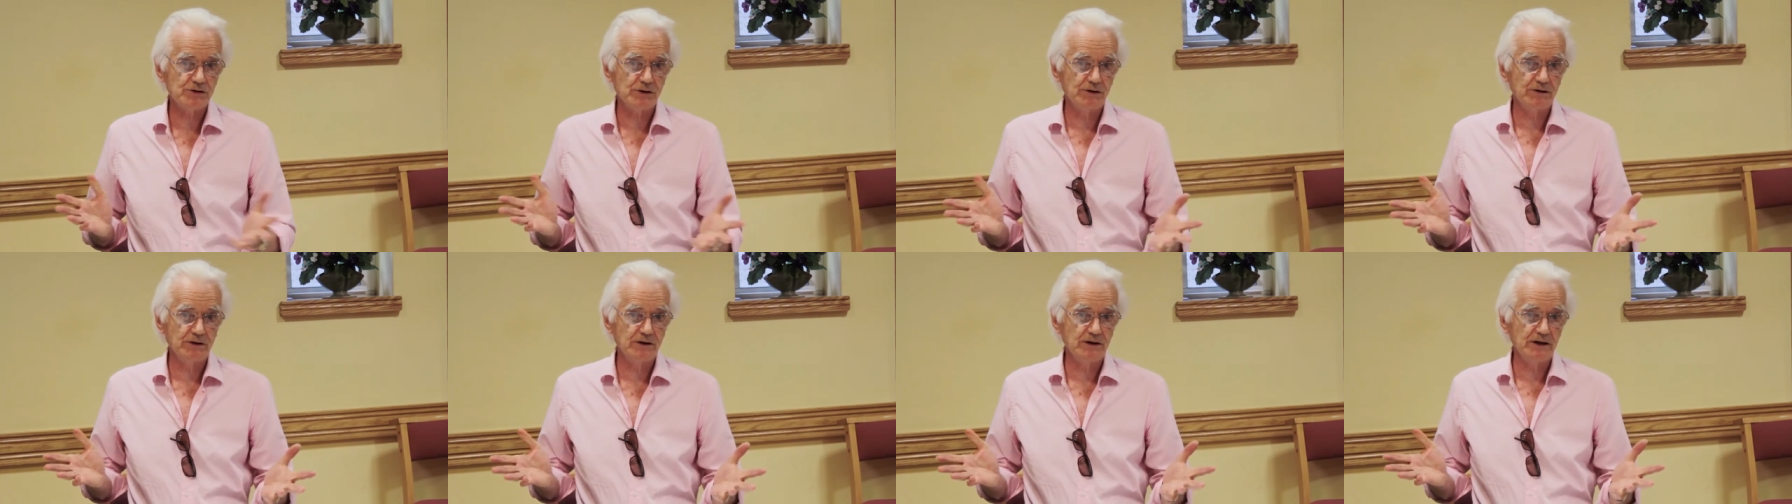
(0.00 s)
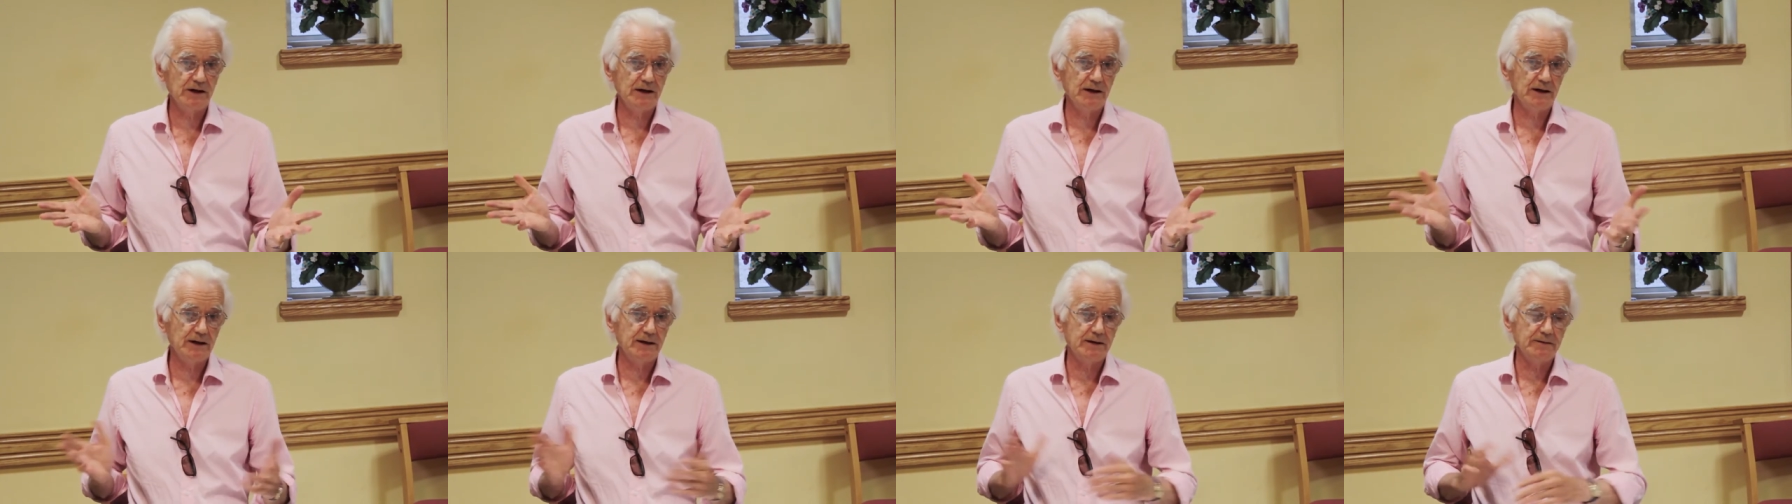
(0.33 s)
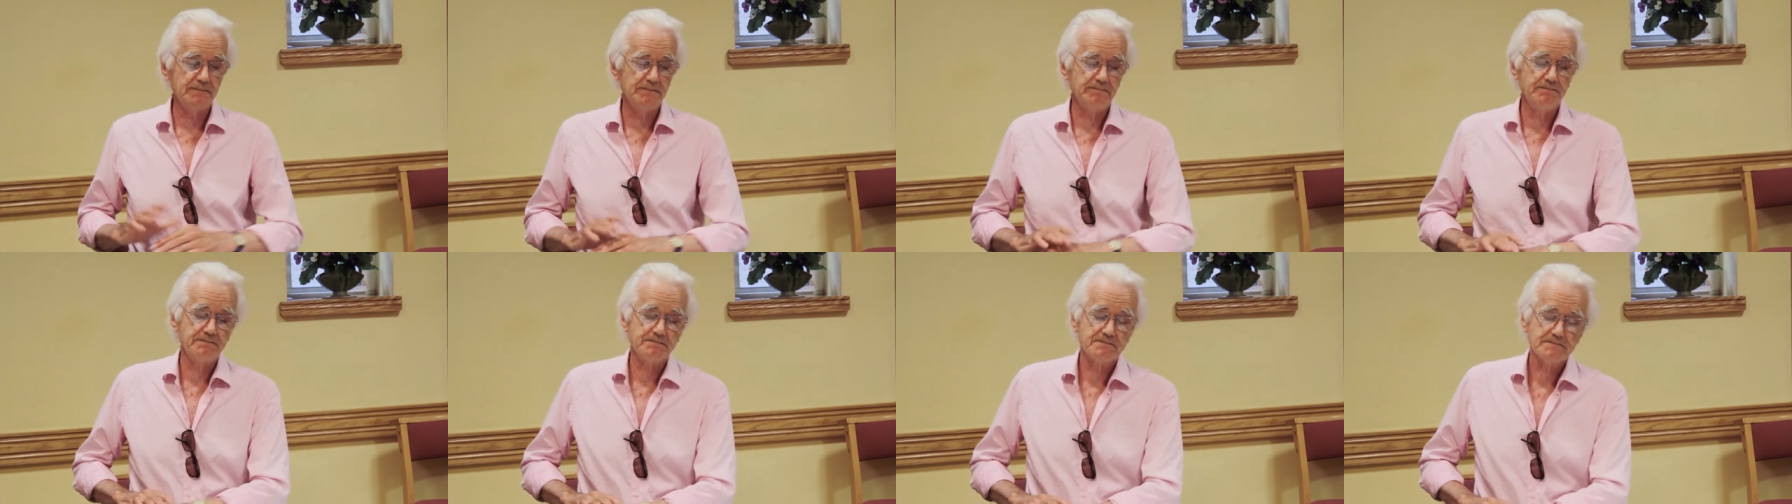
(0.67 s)
on
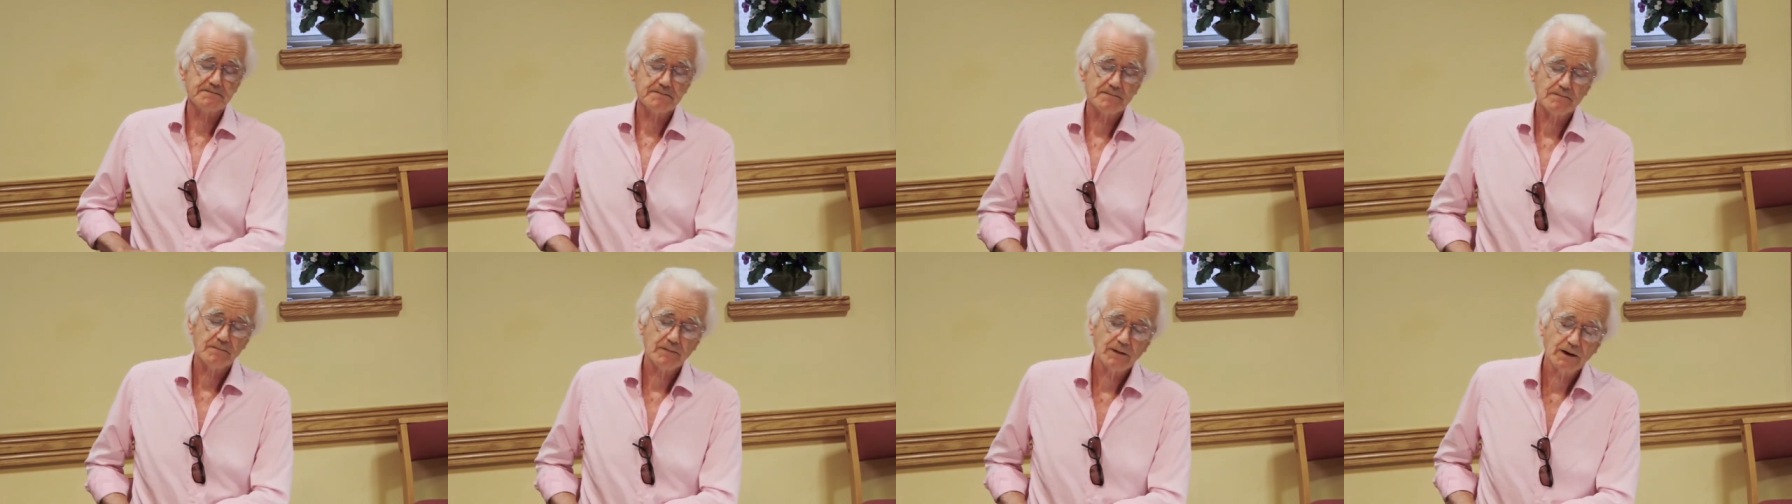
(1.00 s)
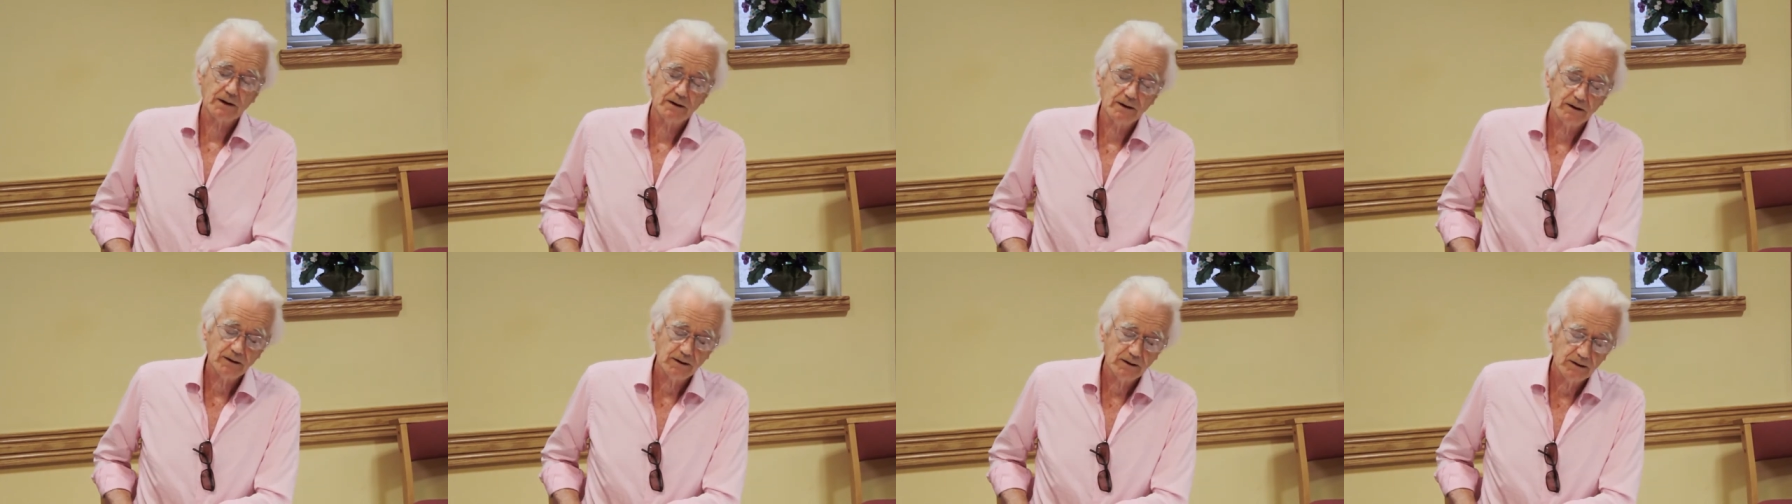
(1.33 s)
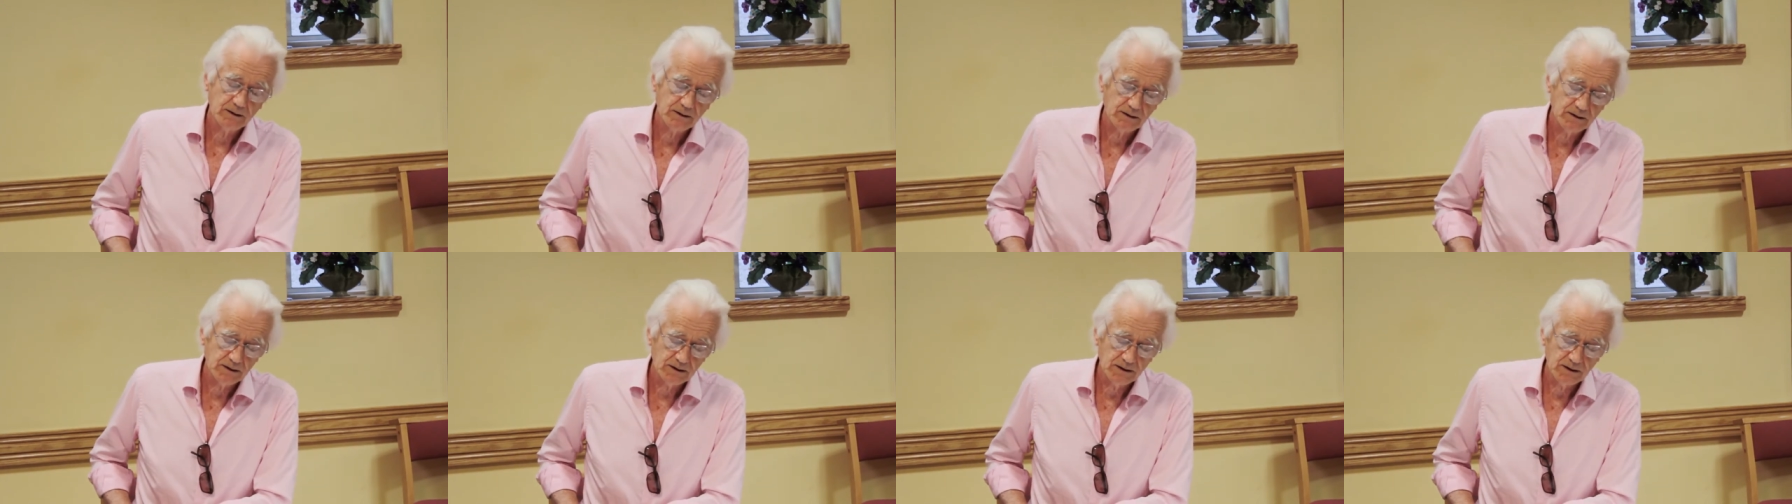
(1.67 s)
the
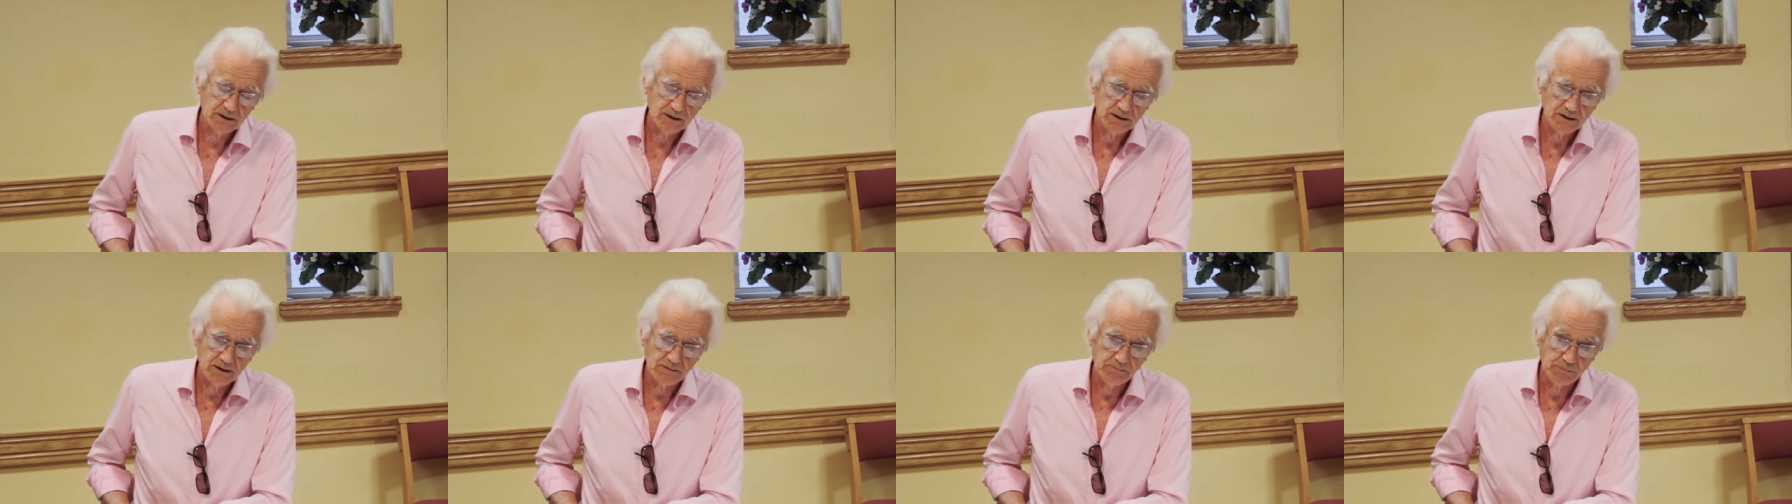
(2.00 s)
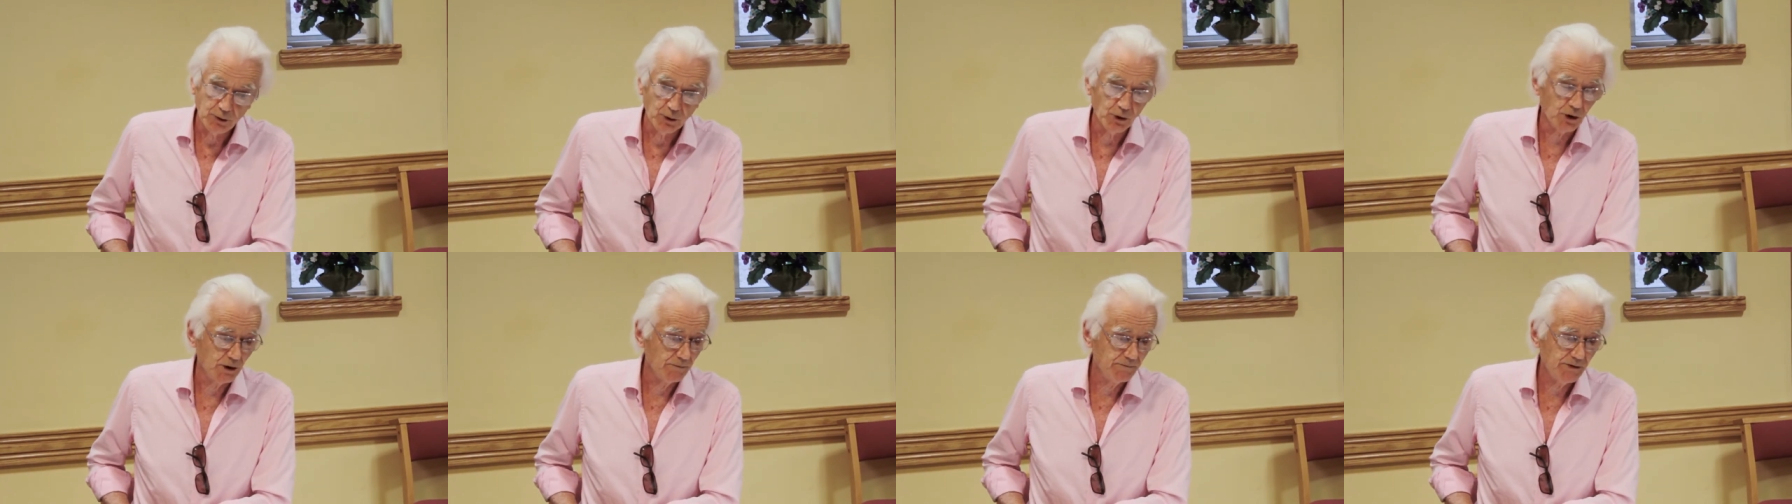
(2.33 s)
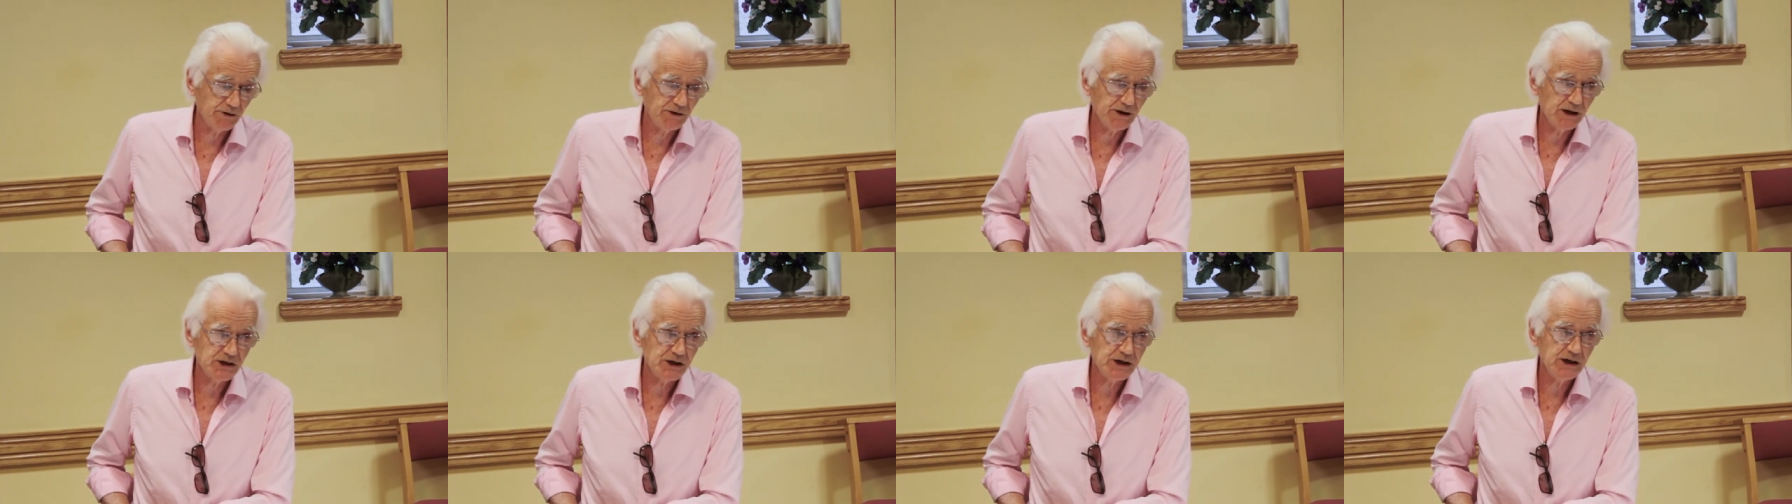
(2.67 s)
board
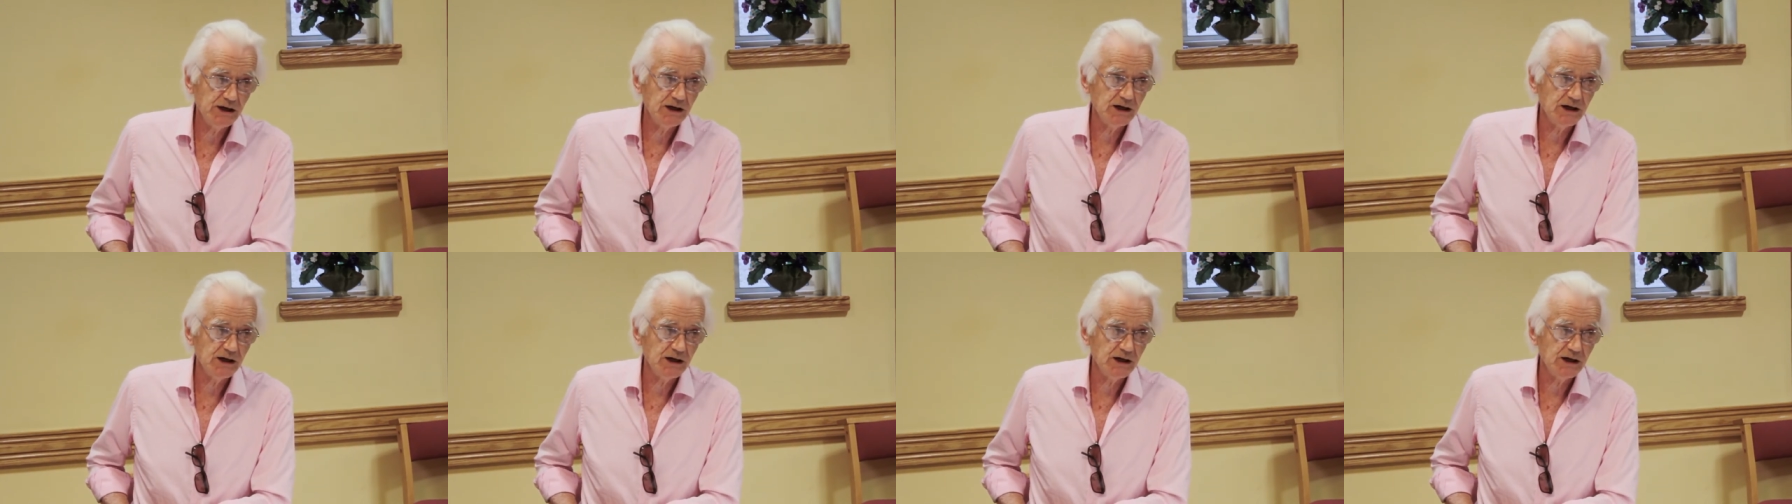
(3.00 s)
for 30